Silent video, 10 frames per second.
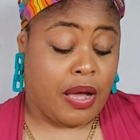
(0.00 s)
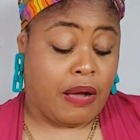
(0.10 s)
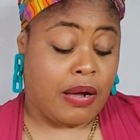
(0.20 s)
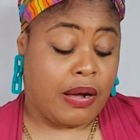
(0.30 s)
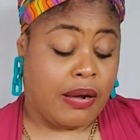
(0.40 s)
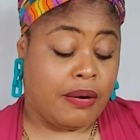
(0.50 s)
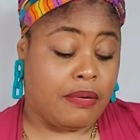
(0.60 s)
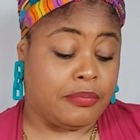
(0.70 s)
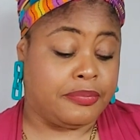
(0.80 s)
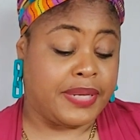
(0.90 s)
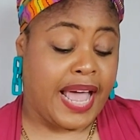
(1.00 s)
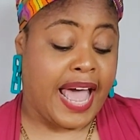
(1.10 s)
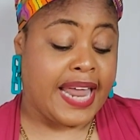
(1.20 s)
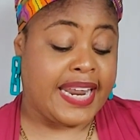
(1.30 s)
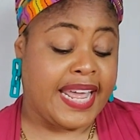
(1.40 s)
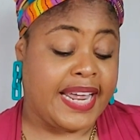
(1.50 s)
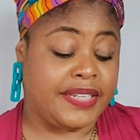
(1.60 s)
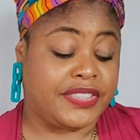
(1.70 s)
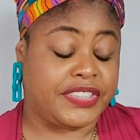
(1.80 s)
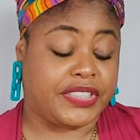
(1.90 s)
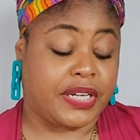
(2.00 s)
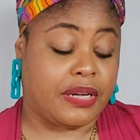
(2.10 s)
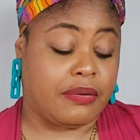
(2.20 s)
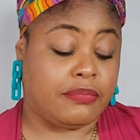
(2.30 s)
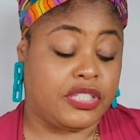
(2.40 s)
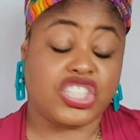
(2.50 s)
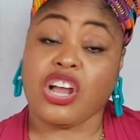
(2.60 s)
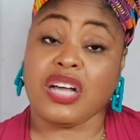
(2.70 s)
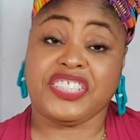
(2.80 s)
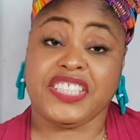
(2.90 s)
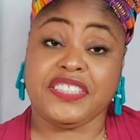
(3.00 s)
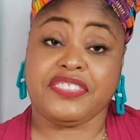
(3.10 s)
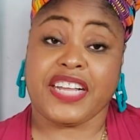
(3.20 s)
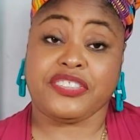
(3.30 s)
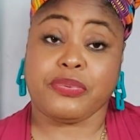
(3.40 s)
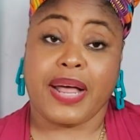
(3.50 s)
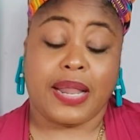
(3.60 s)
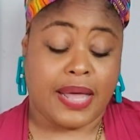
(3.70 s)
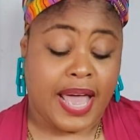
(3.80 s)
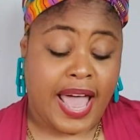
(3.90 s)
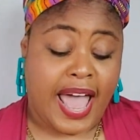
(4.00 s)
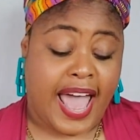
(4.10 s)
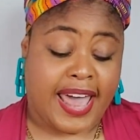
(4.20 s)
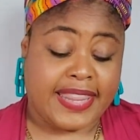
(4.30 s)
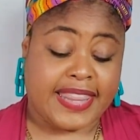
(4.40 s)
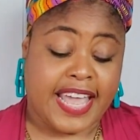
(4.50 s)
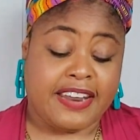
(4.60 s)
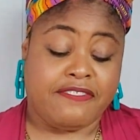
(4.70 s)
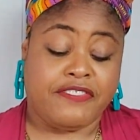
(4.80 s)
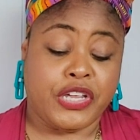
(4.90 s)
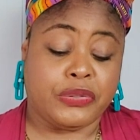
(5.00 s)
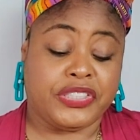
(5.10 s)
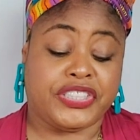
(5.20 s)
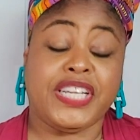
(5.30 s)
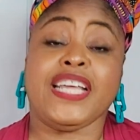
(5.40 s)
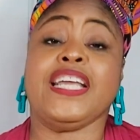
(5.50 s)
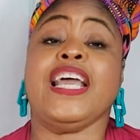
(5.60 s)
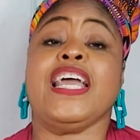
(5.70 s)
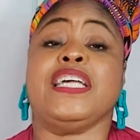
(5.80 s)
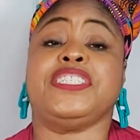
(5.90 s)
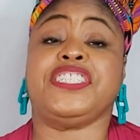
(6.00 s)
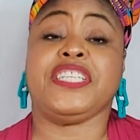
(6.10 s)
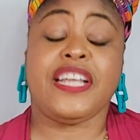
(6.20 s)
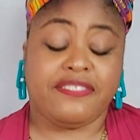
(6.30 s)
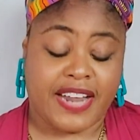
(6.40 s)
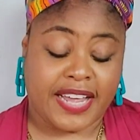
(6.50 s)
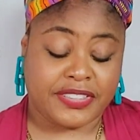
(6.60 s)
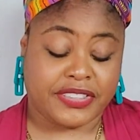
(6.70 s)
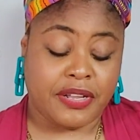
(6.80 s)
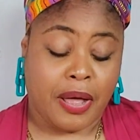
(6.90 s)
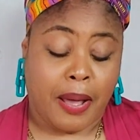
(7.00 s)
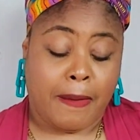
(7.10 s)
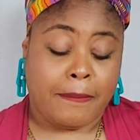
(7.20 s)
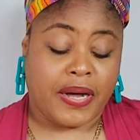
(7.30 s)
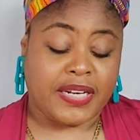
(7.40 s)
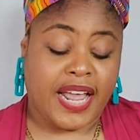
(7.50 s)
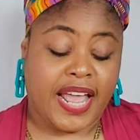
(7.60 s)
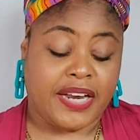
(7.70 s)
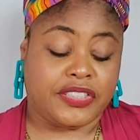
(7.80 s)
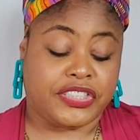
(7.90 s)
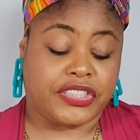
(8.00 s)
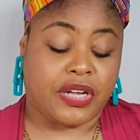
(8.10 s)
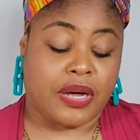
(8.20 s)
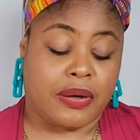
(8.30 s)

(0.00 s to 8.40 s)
and it's short sleeves as well. And then view C, it's sleeveless, but it's